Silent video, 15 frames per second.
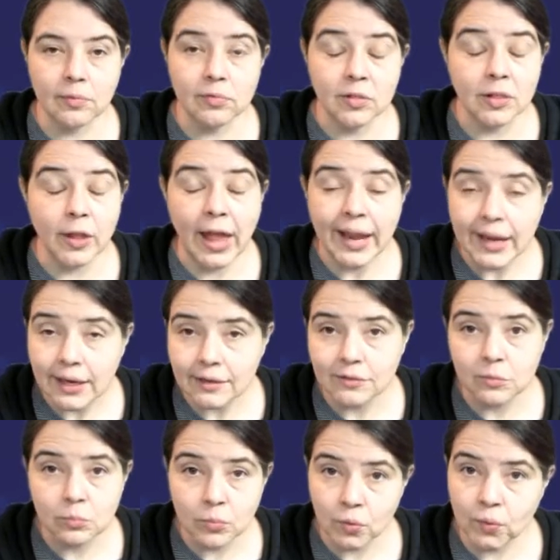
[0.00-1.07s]

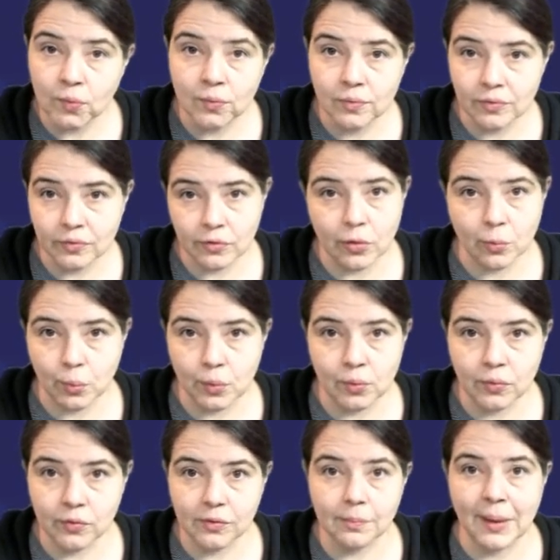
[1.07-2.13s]
light moves through
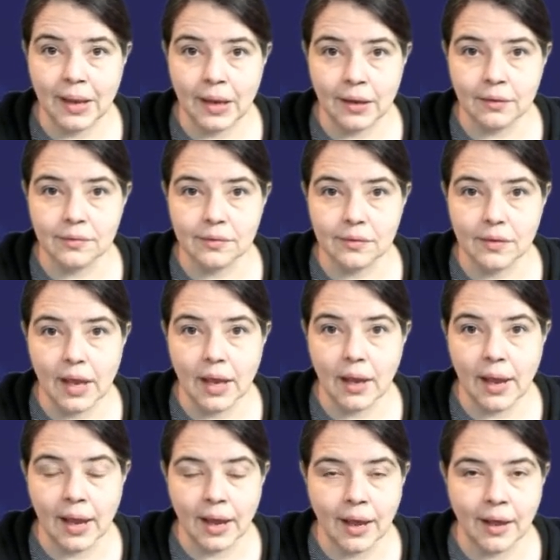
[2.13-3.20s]
space
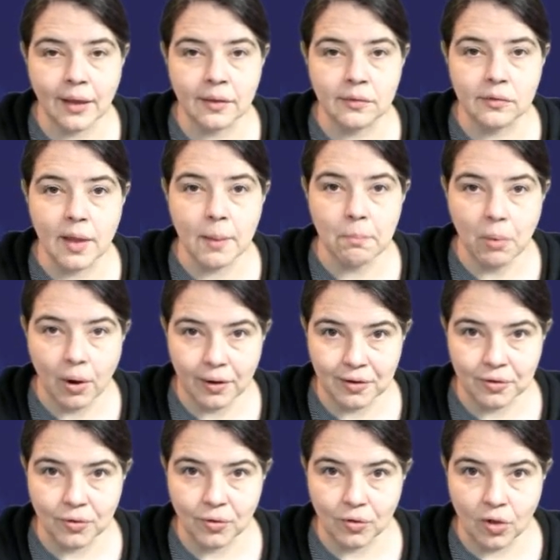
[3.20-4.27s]
as a
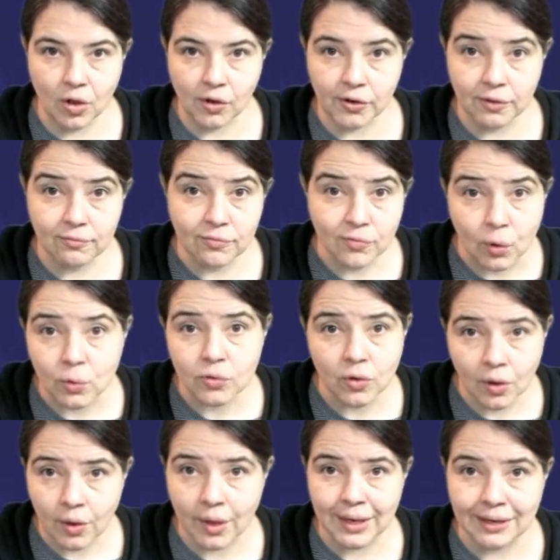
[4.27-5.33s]
particle called a
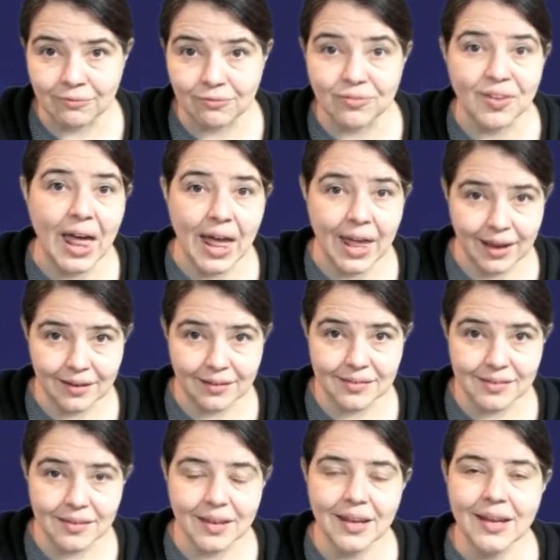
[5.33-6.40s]
photon
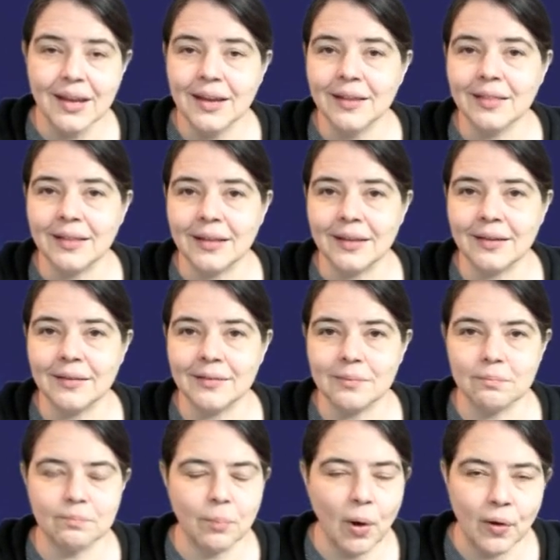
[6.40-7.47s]
flies. These
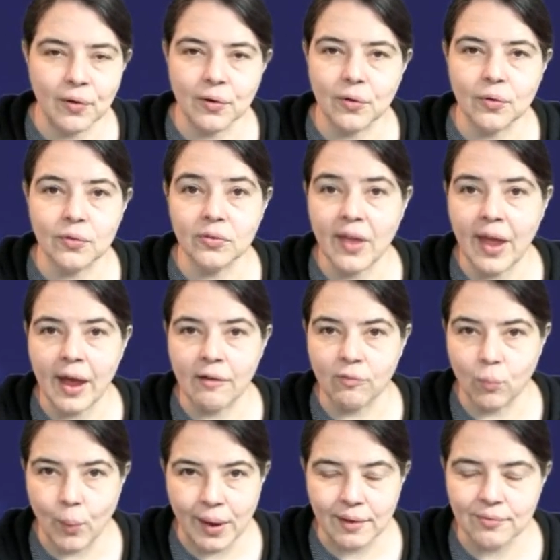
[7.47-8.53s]
particles have
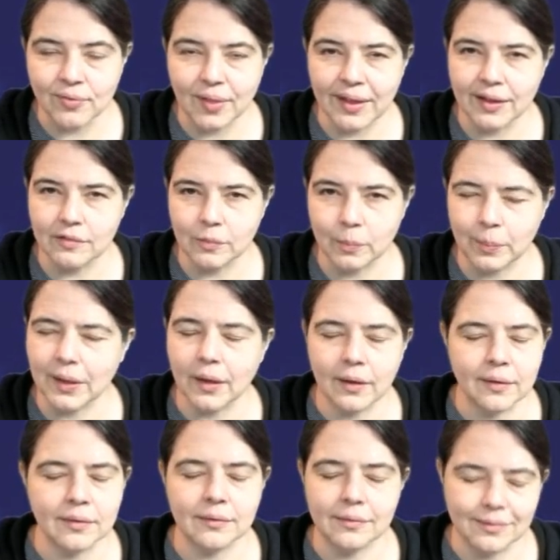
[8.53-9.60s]
wavelengths
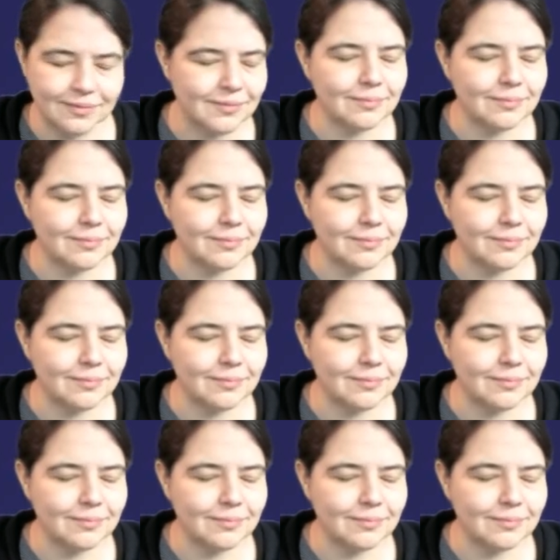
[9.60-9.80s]
because